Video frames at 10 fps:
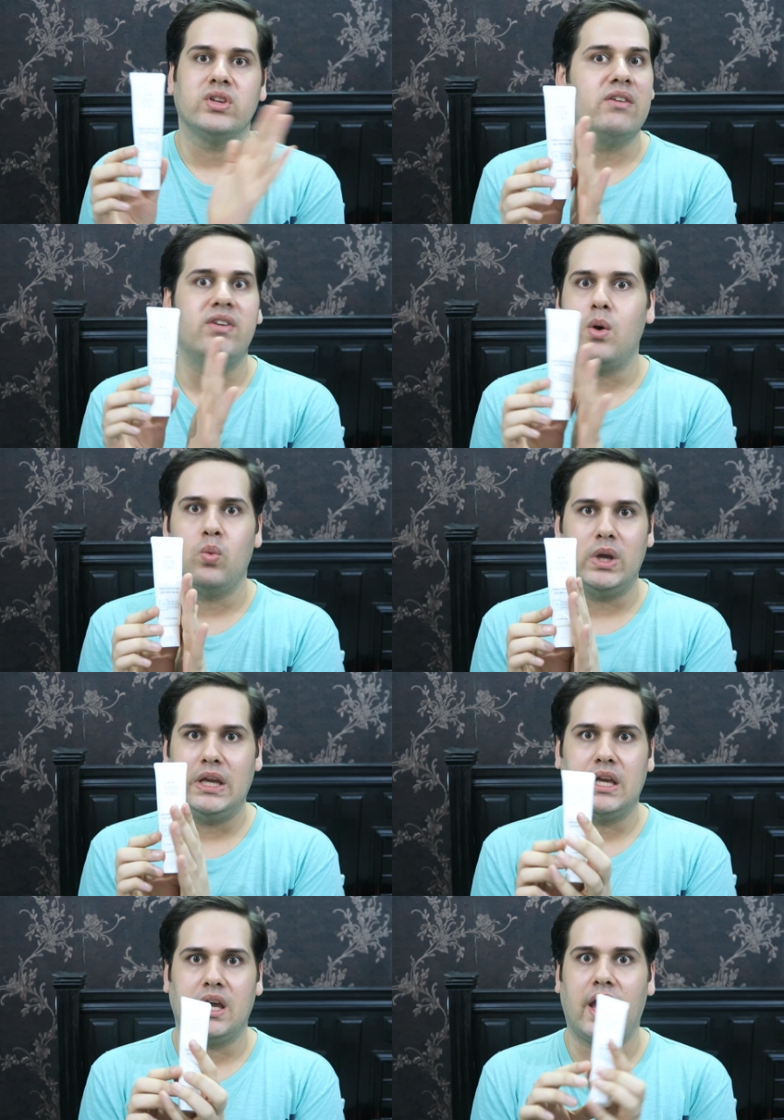Give it a
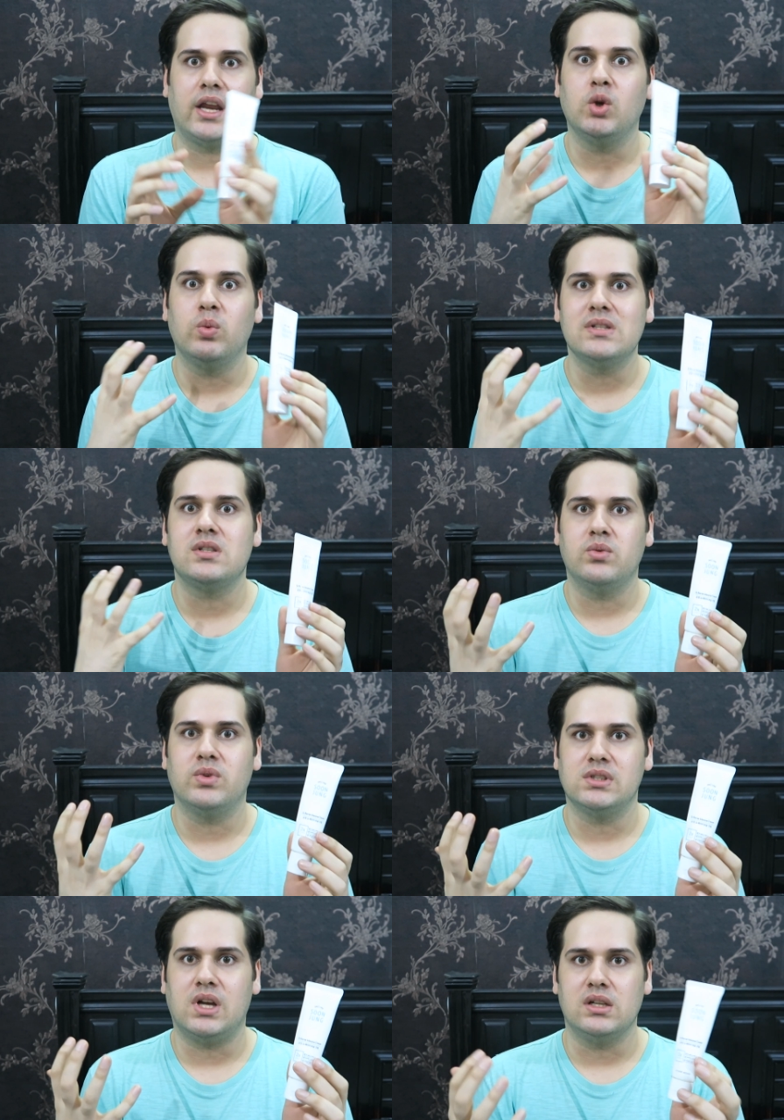week and you will see
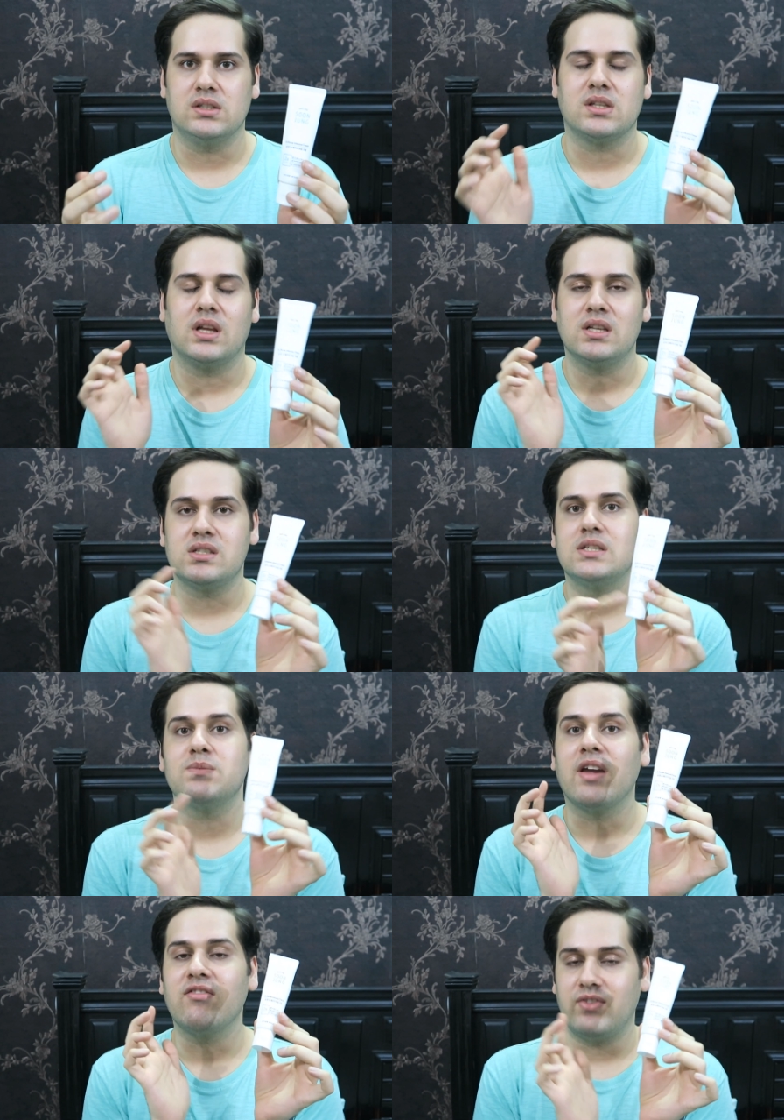results. This
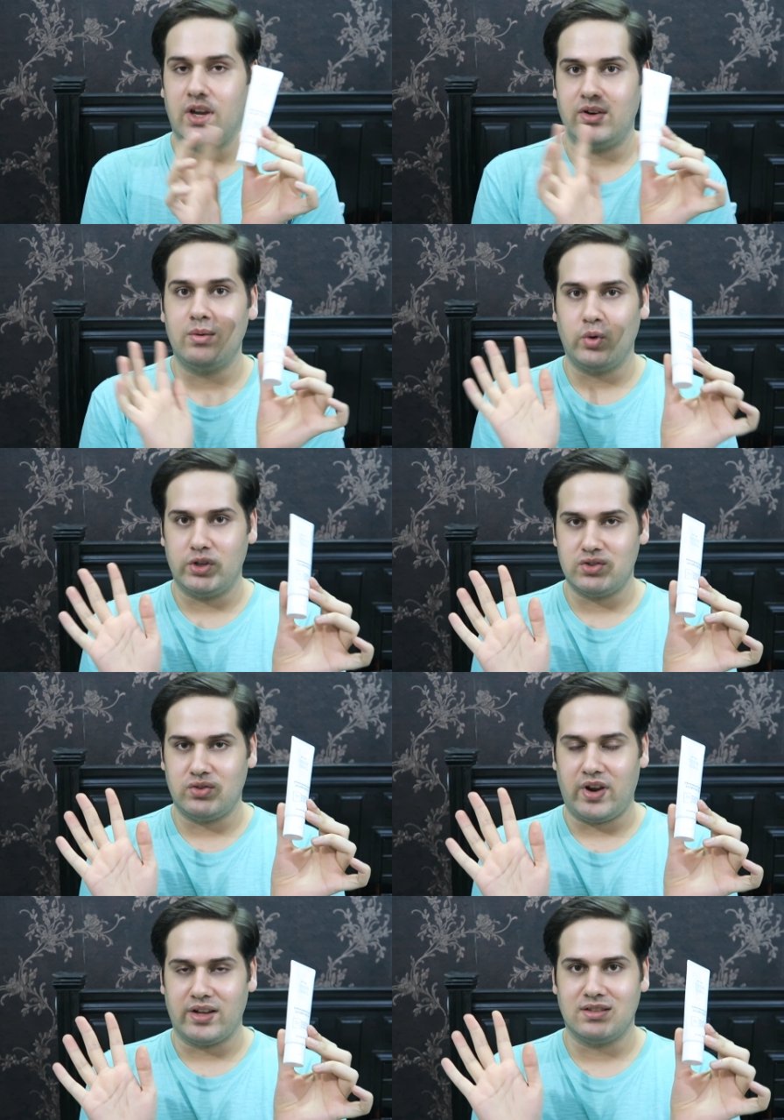is my favorite
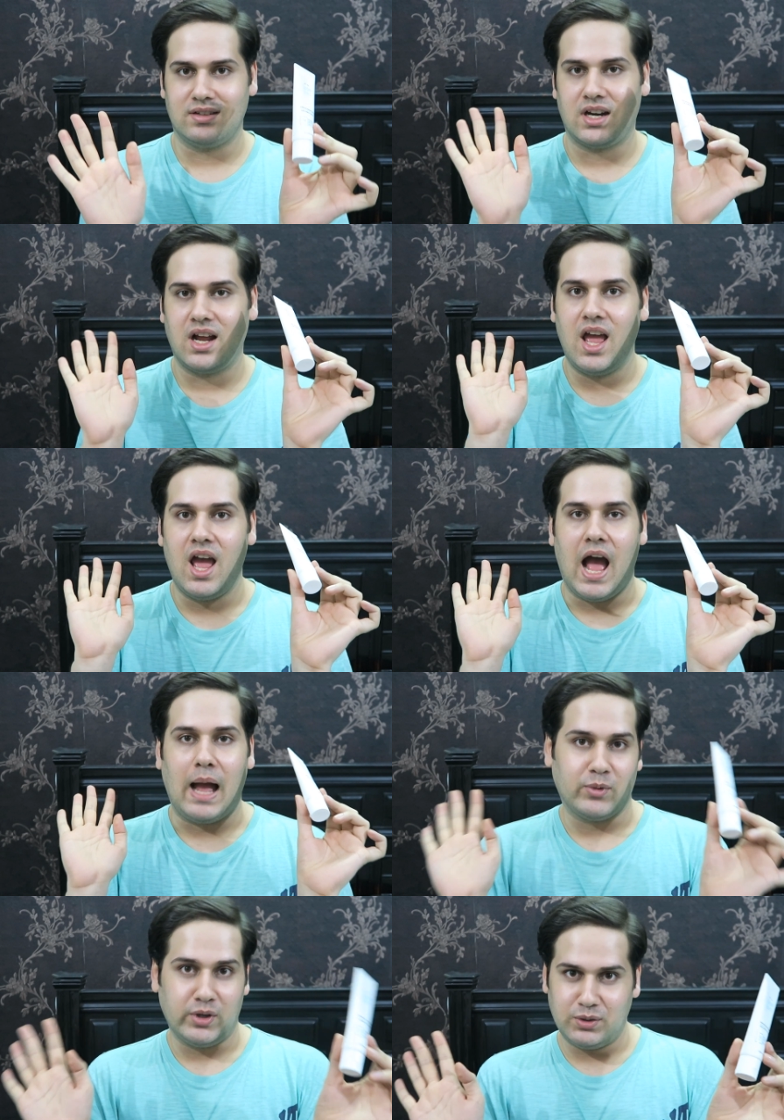moisturizer.
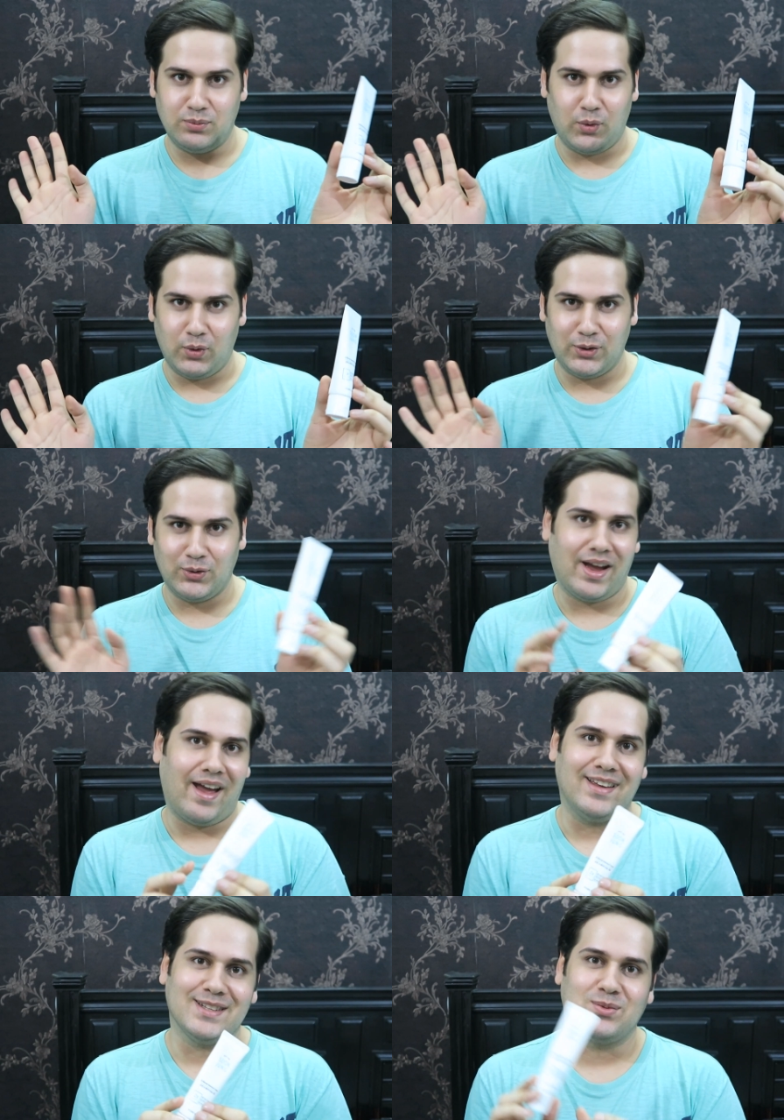I'm going to bore you
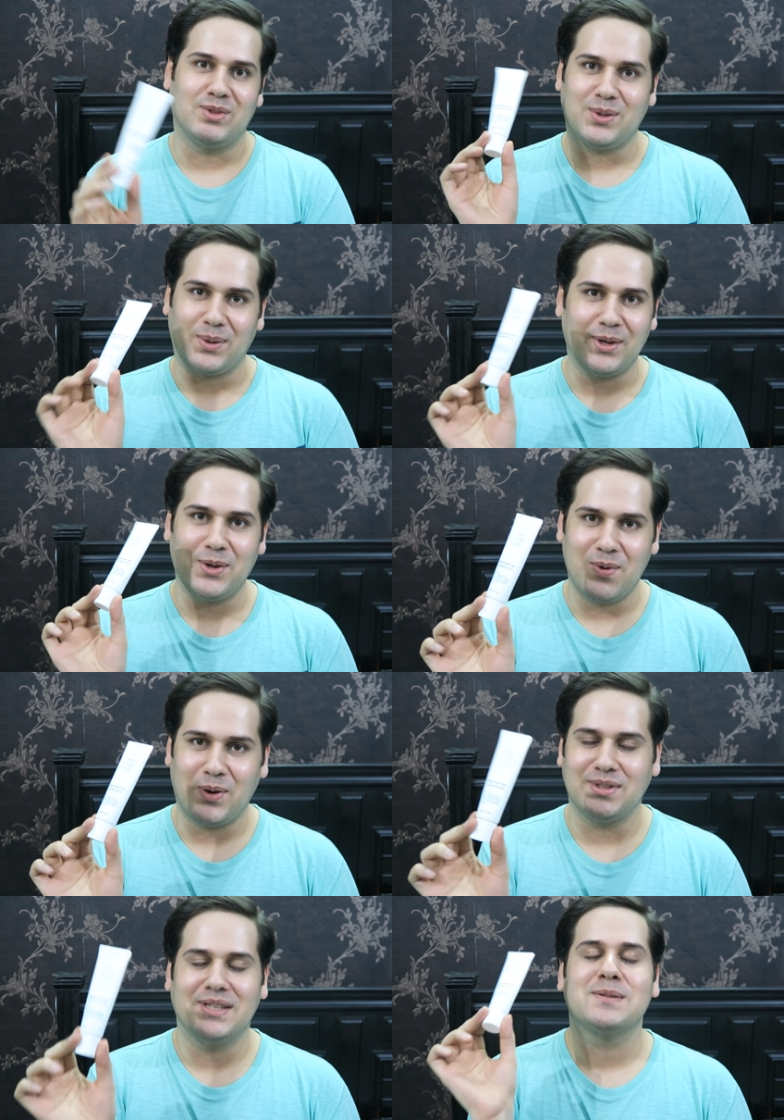guys with talking
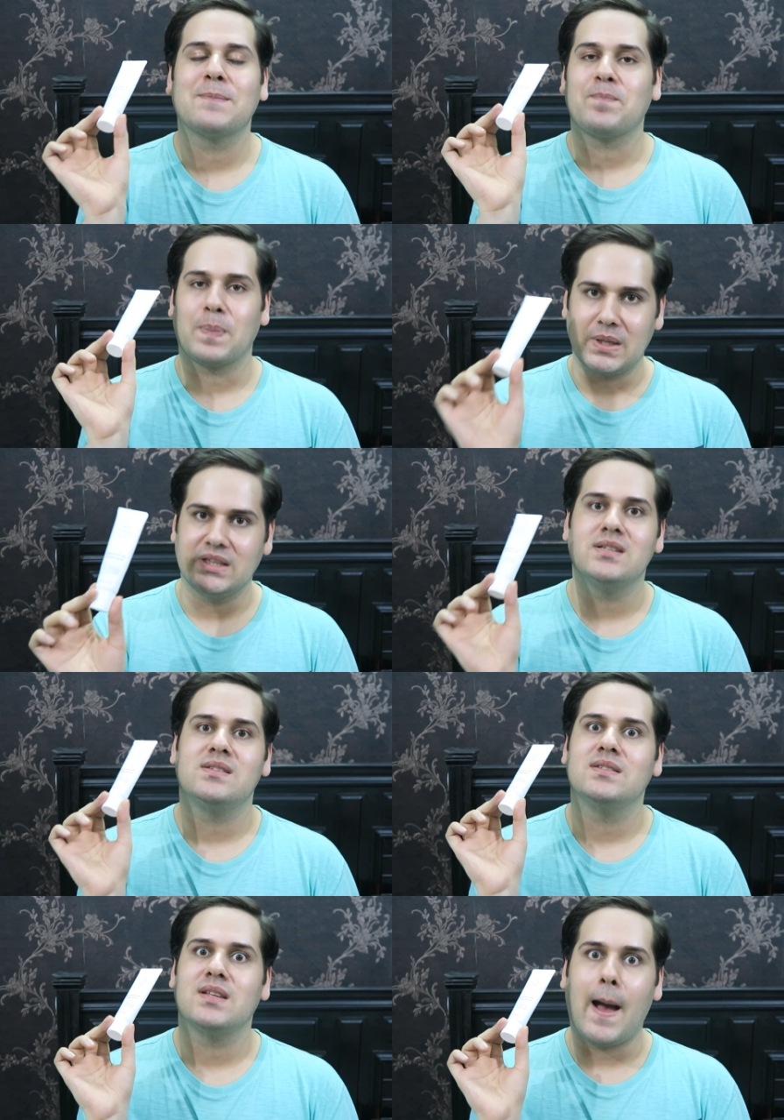about this, but
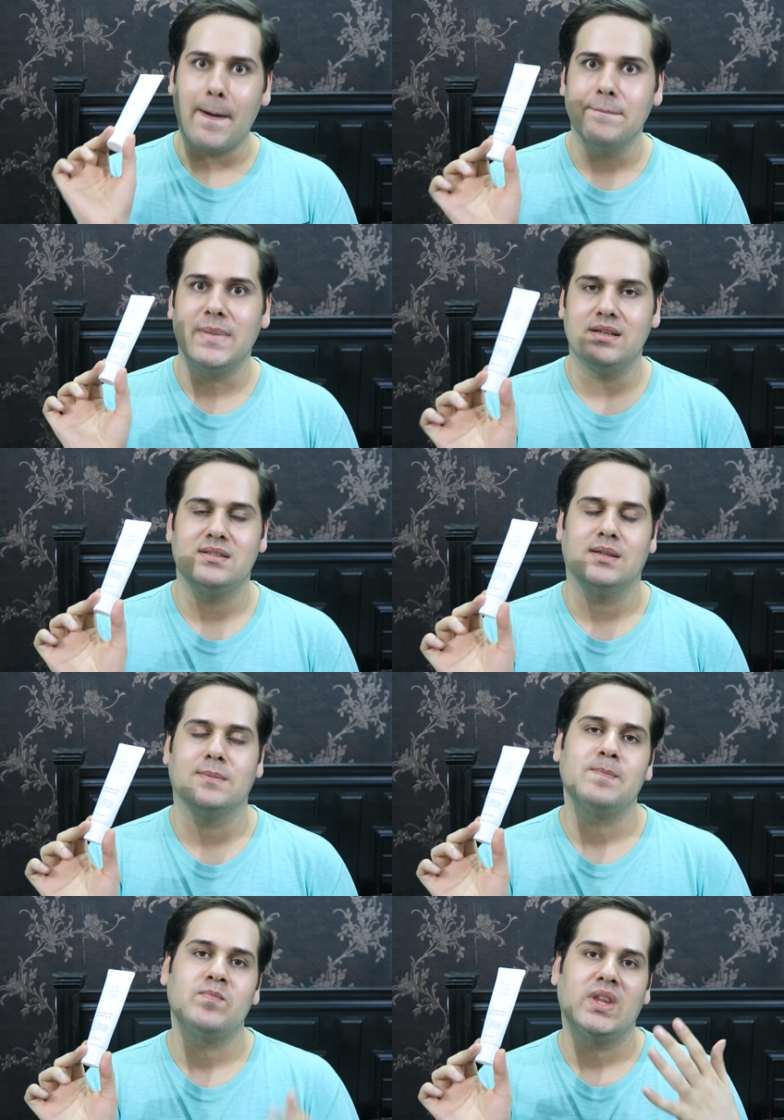this is amazing.